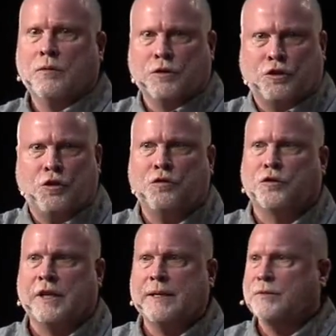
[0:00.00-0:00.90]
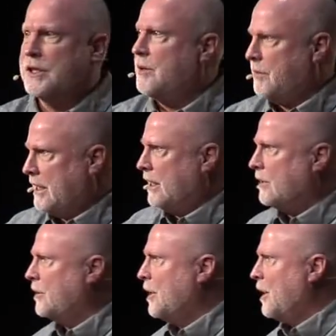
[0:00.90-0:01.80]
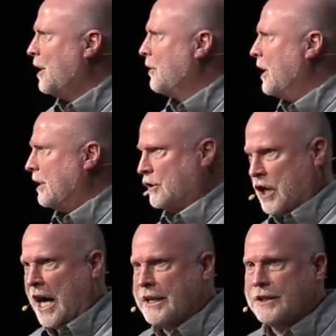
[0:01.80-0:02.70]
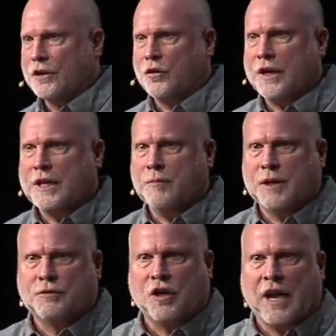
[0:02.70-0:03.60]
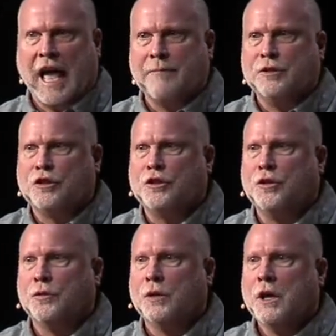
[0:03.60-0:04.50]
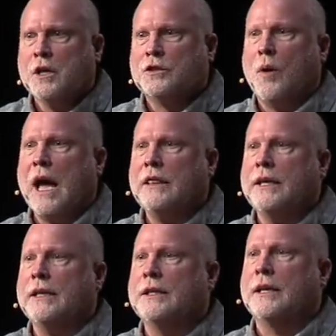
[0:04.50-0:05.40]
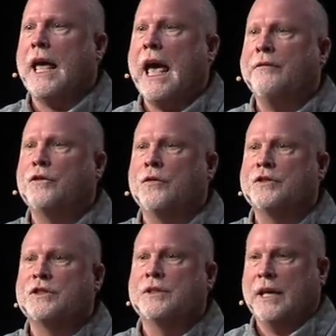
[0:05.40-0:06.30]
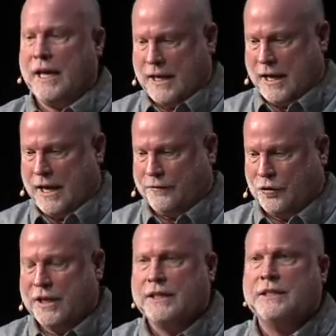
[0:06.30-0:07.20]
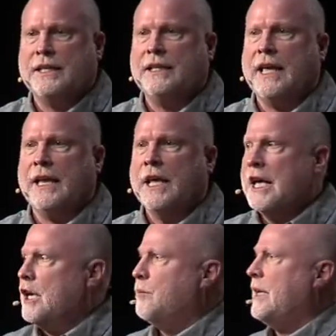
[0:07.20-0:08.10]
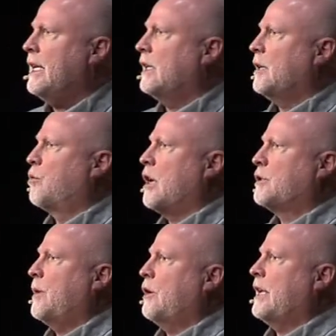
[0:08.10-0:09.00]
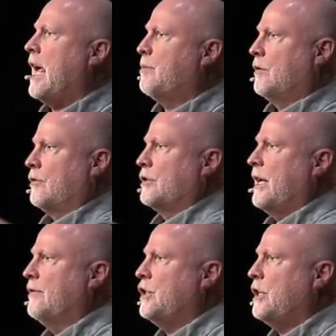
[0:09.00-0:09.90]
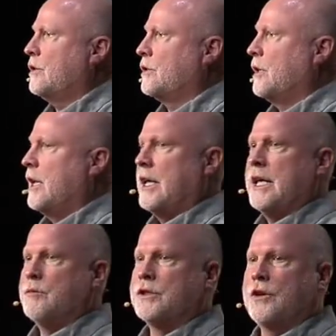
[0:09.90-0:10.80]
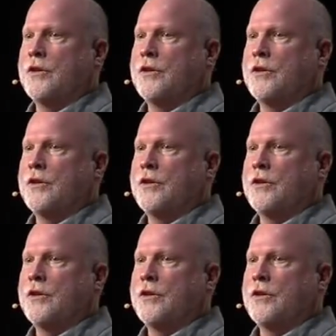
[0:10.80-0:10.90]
was 2 dreams, and it meant that God had decreed it, but it was going to happen soon. So I think that after he'd said that, immediately prosperity happened for 7 years. He was